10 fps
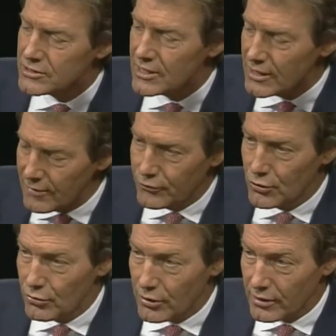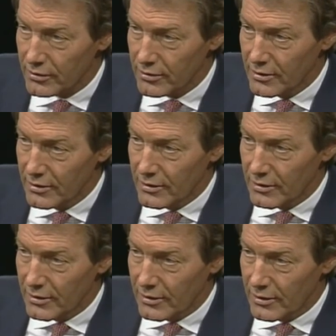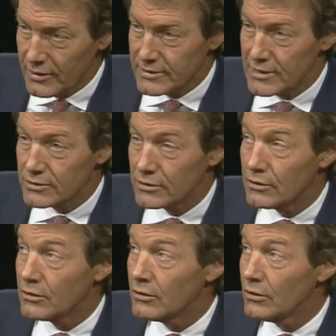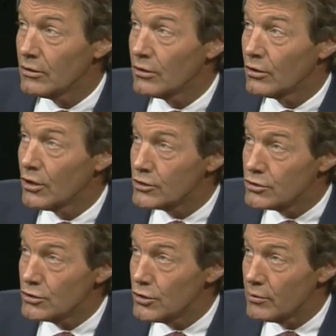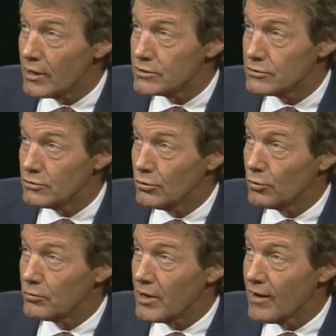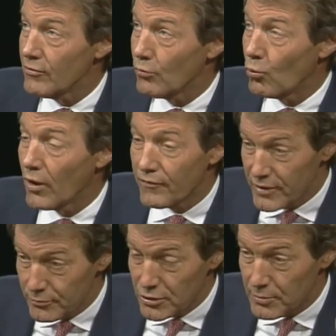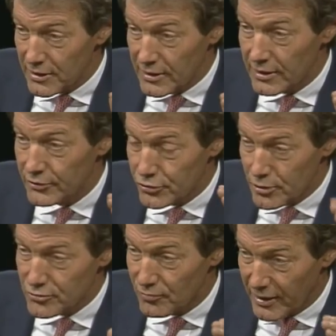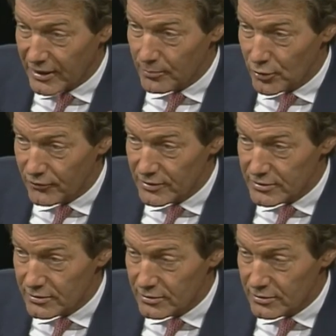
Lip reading: city of New York is as good to you as you would ever want them to be in terms of making movies?